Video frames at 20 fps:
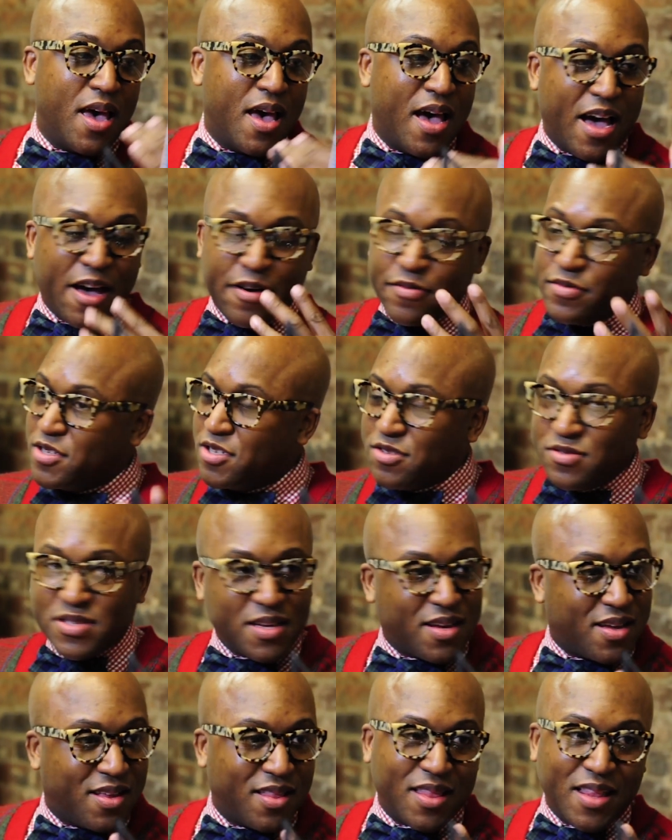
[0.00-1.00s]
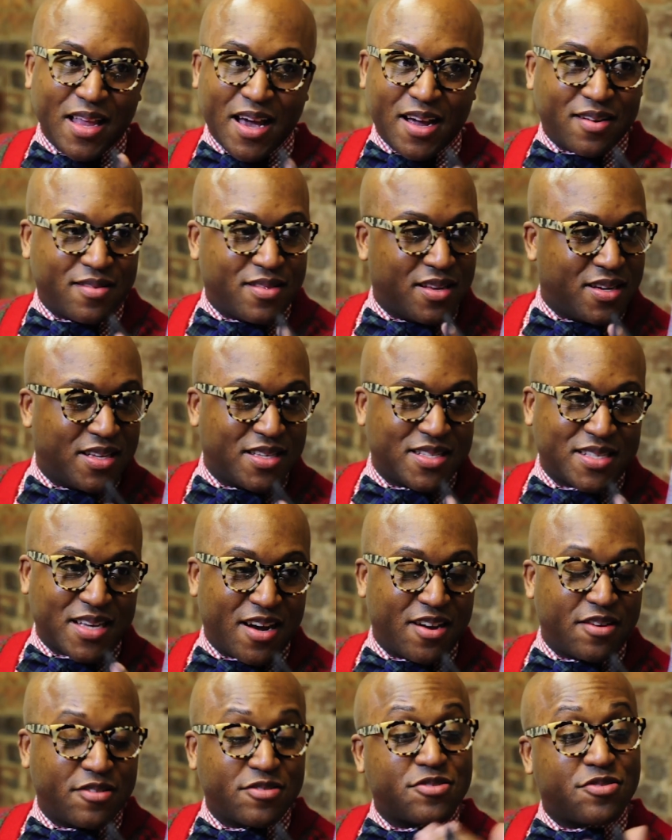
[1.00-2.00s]
I was using a lot of the
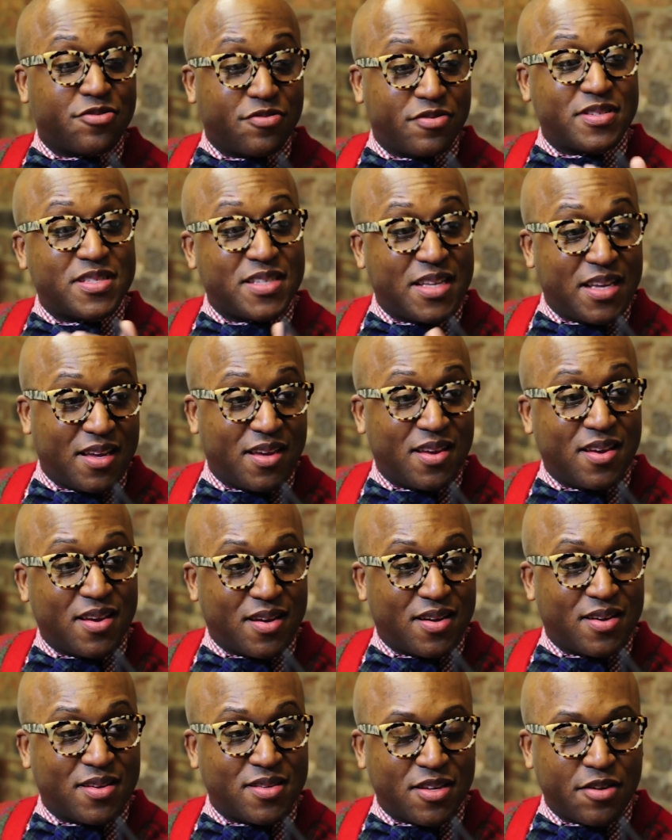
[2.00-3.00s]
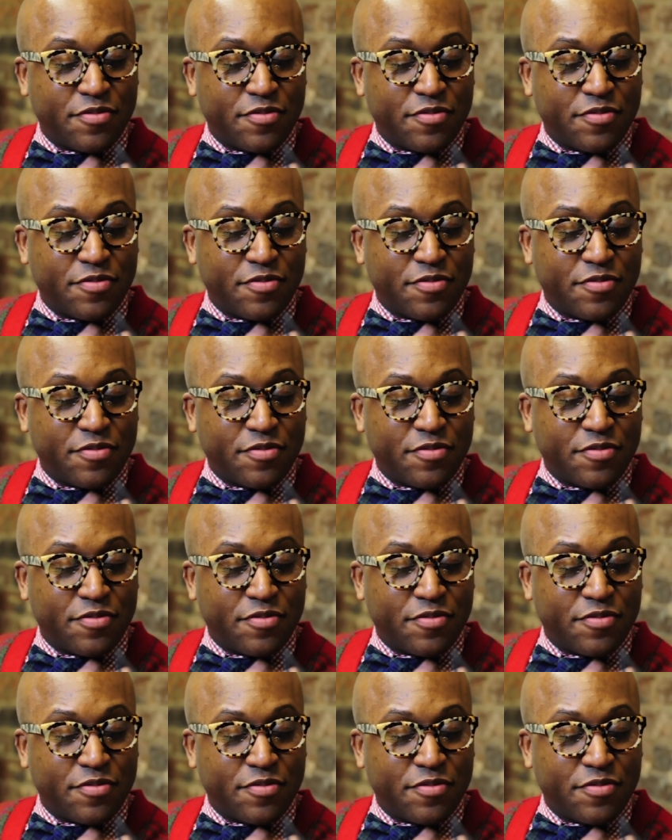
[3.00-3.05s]
designers towards the end,